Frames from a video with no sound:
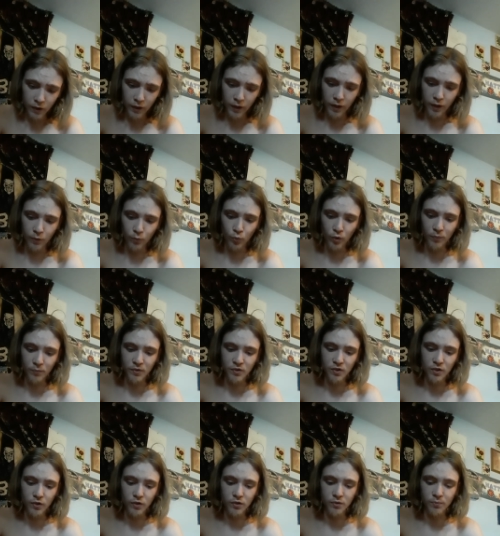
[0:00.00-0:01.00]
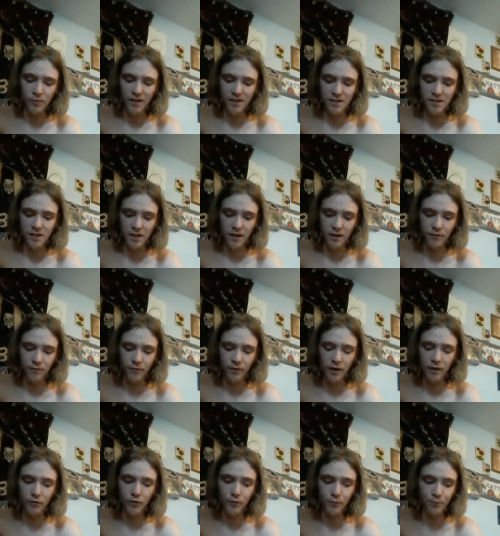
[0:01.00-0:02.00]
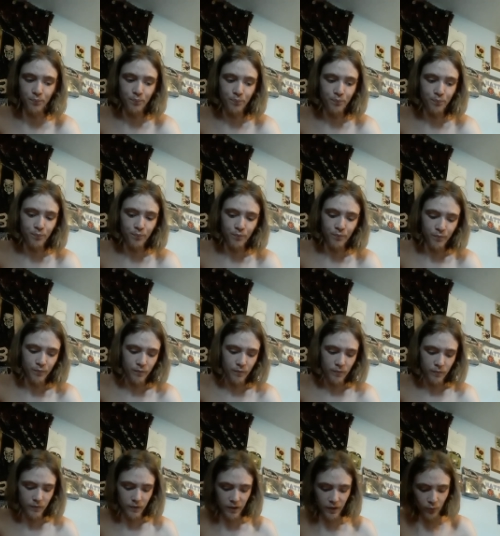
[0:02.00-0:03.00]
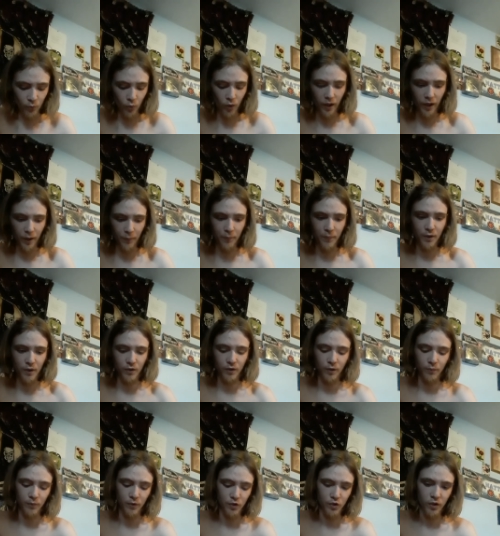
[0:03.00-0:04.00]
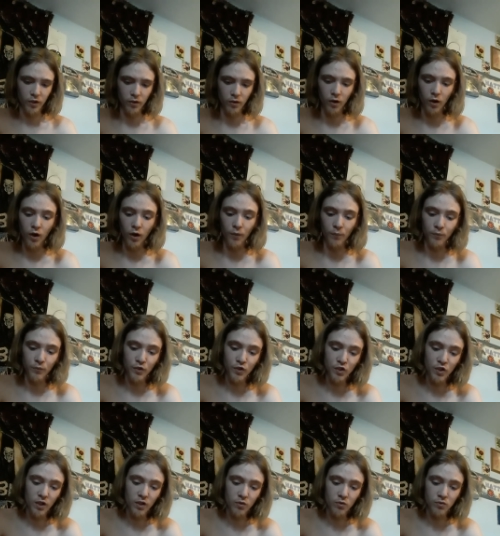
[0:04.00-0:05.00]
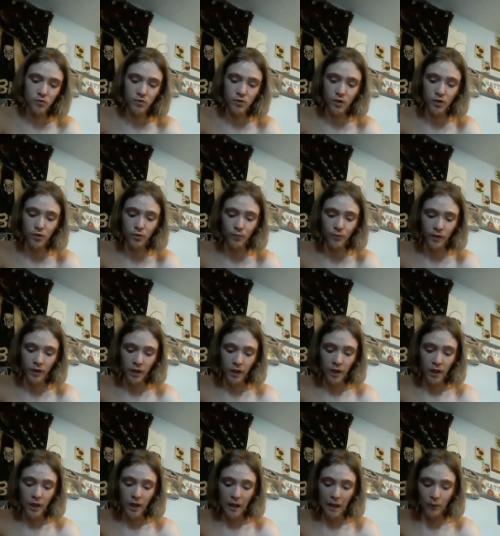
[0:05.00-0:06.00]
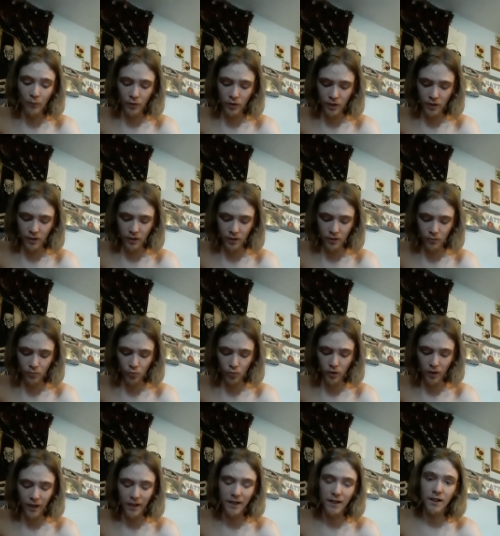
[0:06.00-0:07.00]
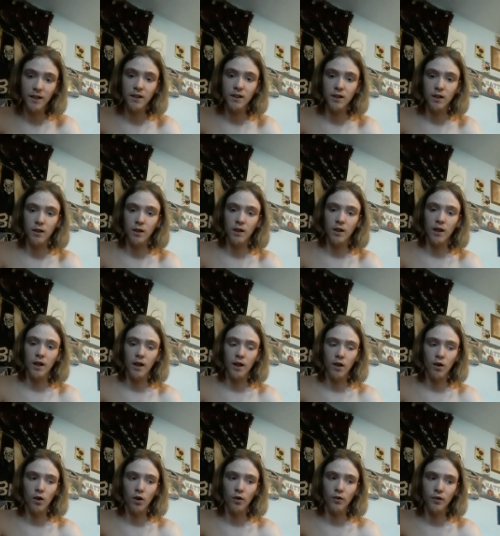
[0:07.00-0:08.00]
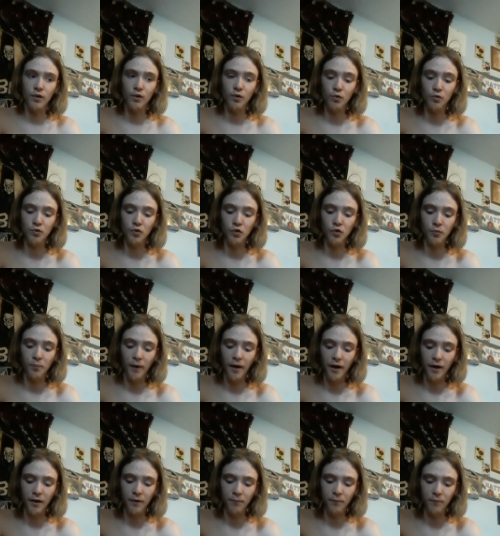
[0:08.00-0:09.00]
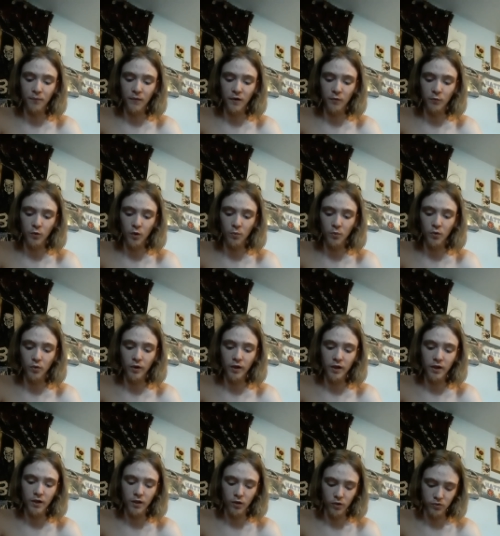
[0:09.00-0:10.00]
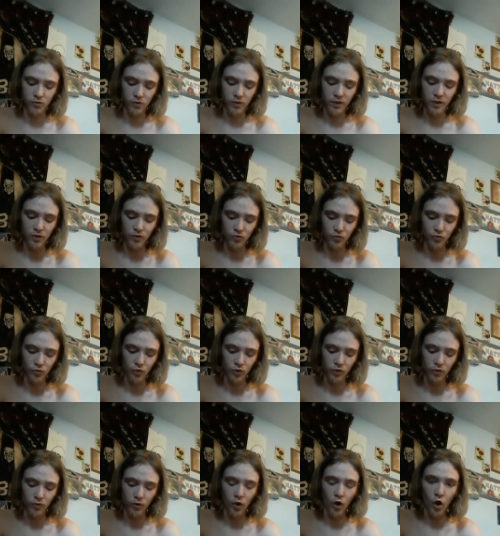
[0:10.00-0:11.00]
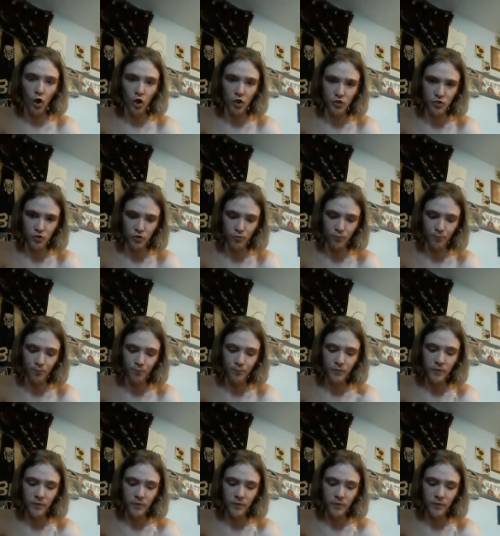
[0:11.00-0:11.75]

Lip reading: And Rey Mysterio is my second favorite. Hence why I picked up the Jey Uso. I want to get one. I needed the Usos back in MWA, and also he just looks awesome.